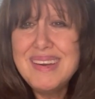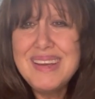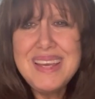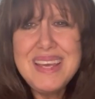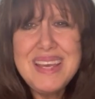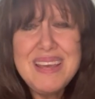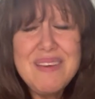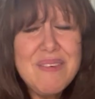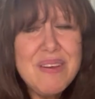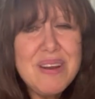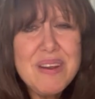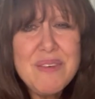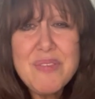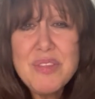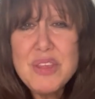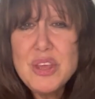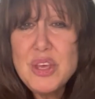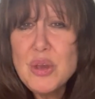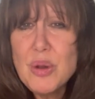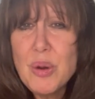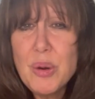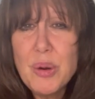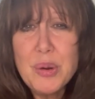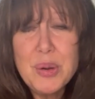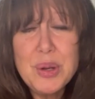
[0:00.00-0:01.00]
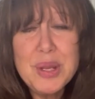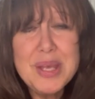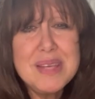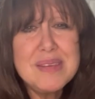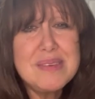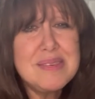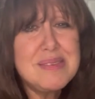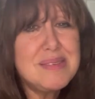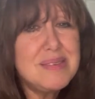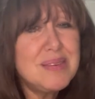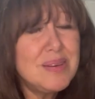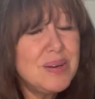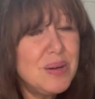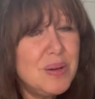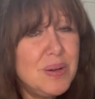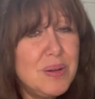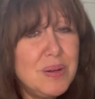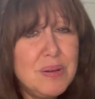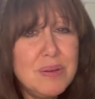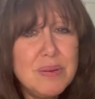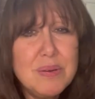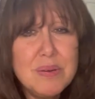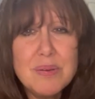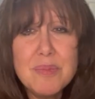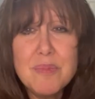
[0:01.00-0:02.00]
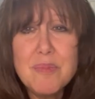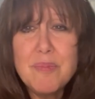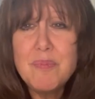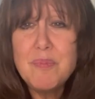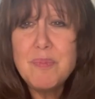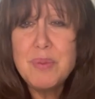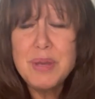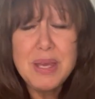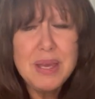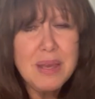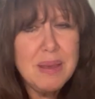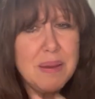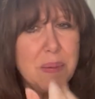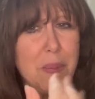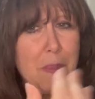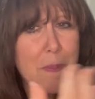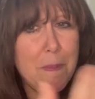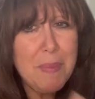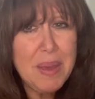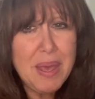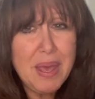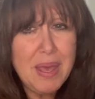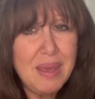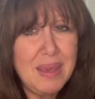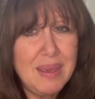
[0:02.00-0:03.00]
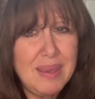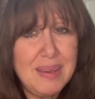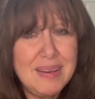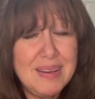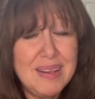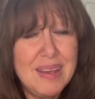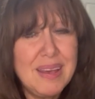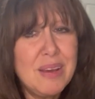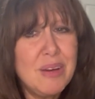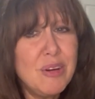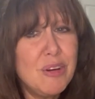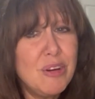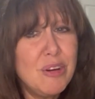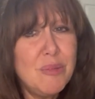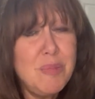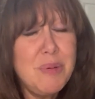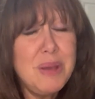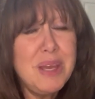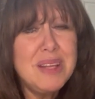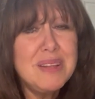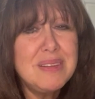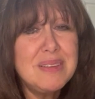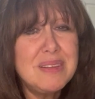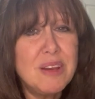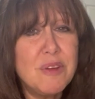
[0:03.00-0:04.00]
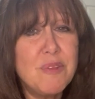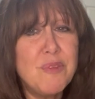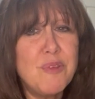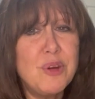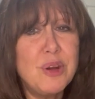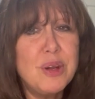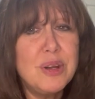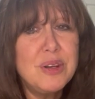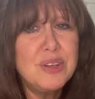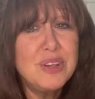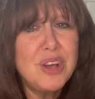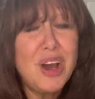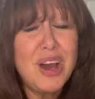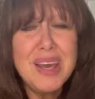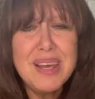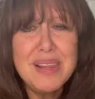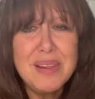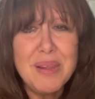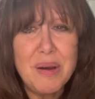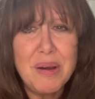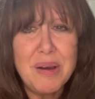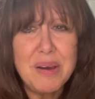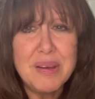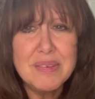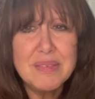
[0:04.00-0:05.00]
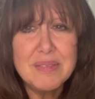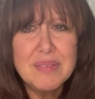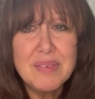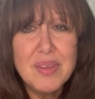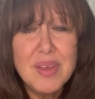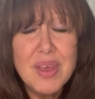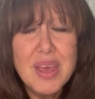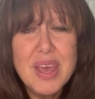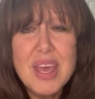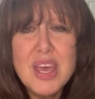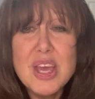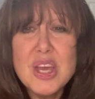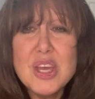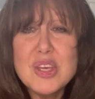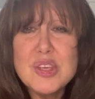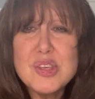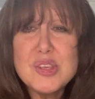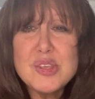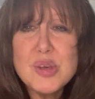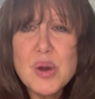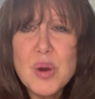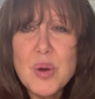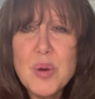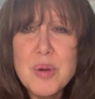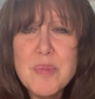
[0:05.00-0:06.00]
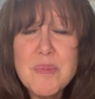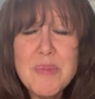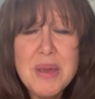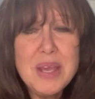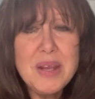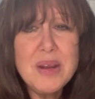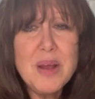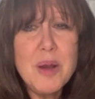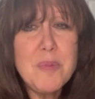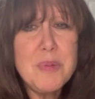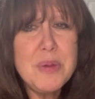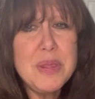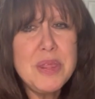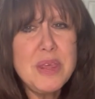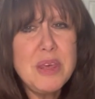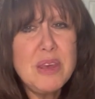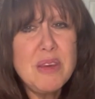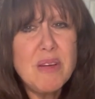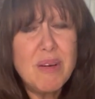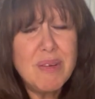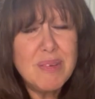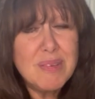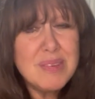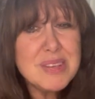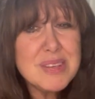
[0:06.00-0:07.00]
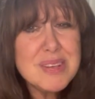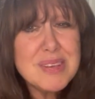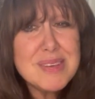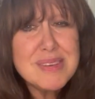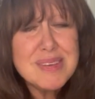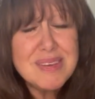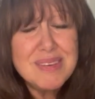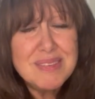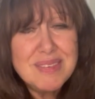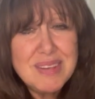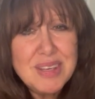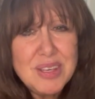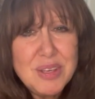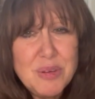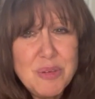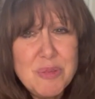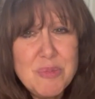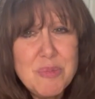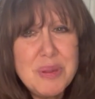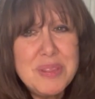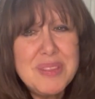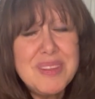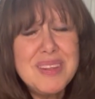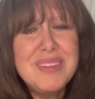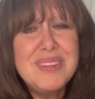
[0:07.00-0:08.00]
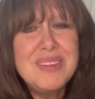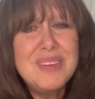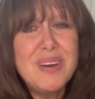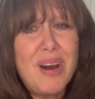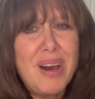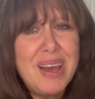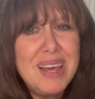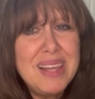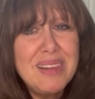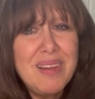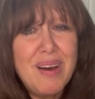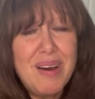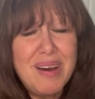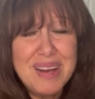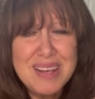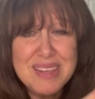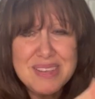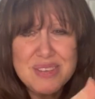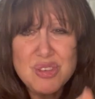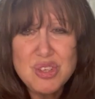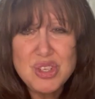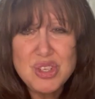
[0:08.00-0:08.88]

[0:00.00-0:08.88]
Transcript: even if the yarn is still being made, it could be a different dye lot. So it may not be the yarns discontinued, but the dye lot has